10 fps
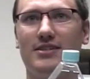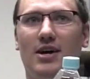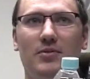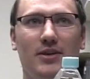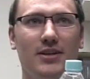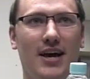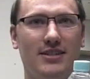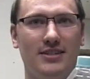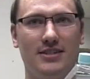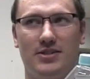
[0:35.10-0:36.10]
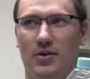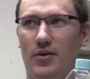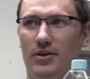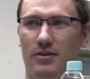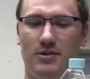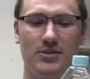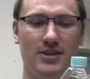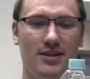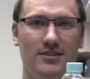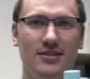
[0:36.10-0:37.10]
is how we will actually store and grow
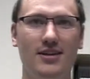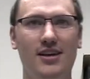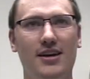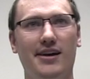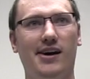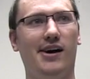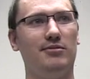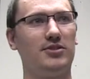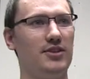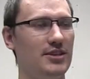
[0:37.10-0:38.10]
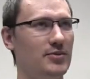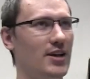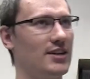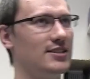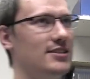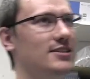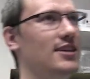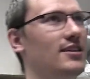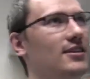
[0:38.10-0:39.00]
cells. So these will actually sit